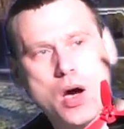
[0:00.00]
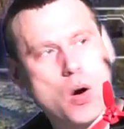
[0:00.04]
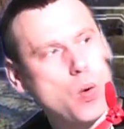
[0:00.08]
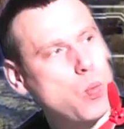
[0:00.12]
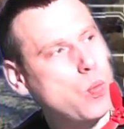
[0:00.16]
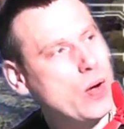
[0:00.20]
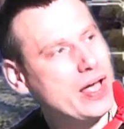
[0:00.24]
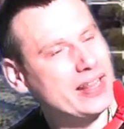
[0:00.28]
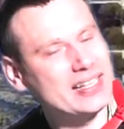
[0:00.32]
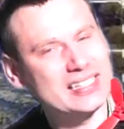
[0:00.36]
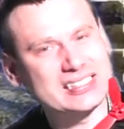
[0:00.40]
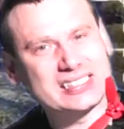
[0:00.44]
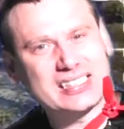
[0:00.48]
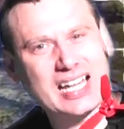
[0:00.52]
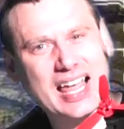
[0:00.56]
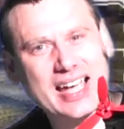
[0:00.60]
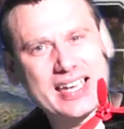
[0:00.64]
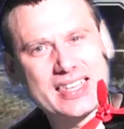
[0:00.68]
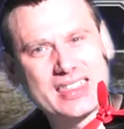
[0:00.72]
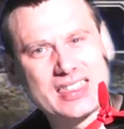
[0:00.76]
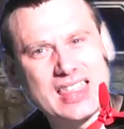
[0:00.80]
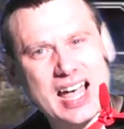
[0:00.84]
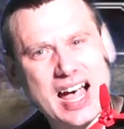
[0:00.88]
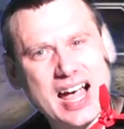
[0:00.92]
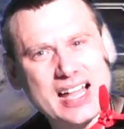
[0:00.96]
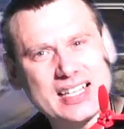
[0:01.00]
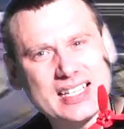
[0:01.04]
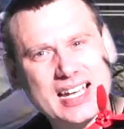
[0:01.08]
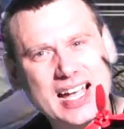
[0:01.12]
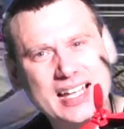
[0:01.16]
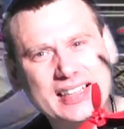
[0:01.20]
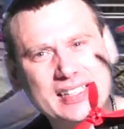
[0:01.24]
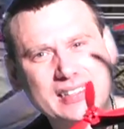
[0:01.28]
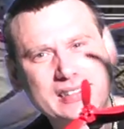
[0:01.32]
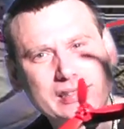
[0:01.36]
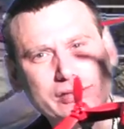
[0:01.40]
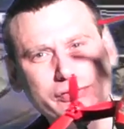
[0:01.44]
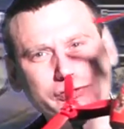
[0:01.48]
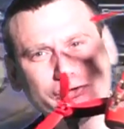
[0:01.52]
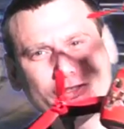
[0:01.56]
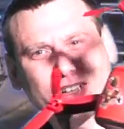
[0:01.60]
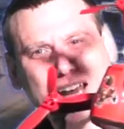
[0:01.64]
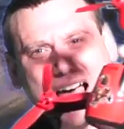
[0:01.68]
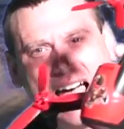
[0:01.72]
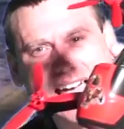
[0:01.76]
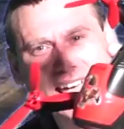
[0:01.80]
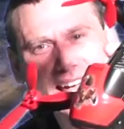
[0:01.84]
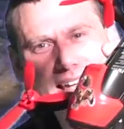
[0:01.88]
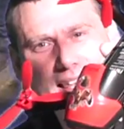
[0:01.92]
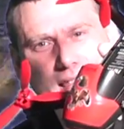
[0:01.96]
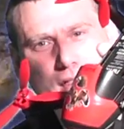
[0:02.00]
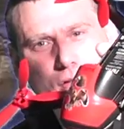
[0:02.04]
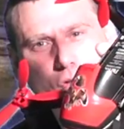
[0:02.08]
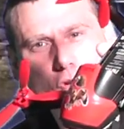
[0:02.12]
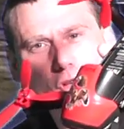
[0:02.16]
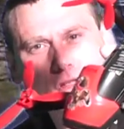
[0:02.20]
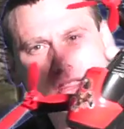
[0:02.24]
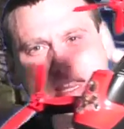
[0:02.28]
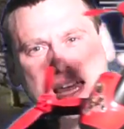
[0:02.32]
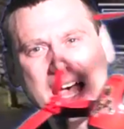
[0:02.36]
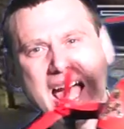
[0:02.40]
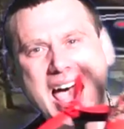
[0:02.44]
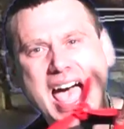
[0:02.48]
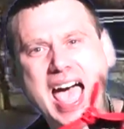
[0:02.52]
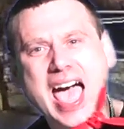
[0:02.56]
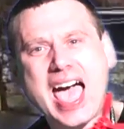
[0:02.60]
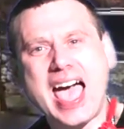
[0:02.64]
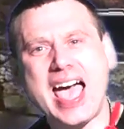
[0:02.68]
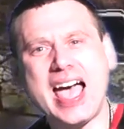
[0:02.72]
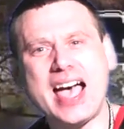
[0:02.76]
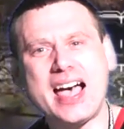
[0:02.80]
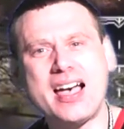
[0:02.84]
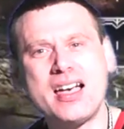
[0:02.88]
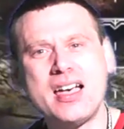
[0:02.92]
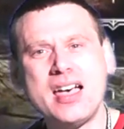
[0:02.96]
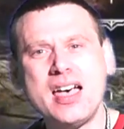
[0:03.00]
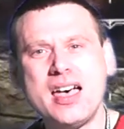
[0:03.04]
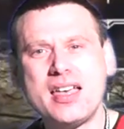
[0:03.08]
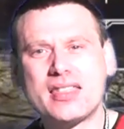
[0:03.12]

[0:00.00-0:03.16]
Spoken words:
When it's like that and it's flying through the air,